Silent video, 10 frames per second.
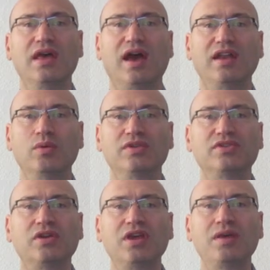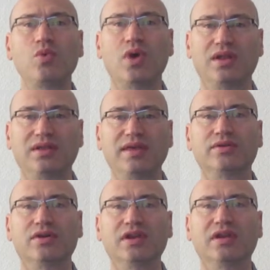and it will serve him well
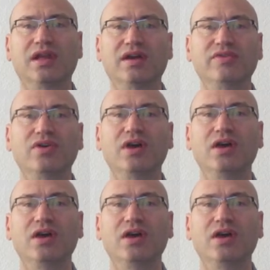later on in life